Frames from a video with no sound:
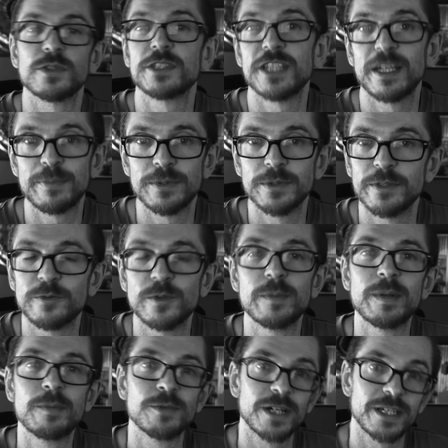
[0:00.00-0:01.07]
example, if we're
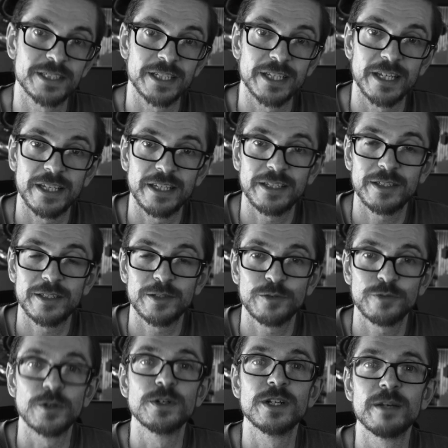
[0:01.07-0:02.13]
memorizing a
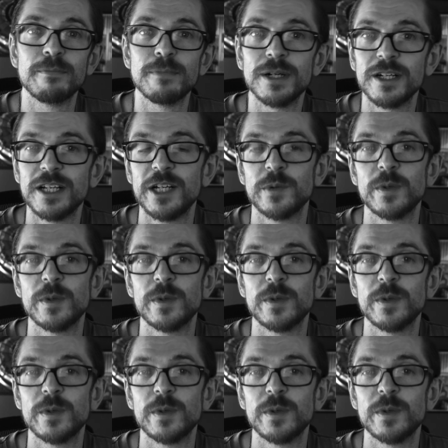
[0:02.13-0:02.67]
phone number,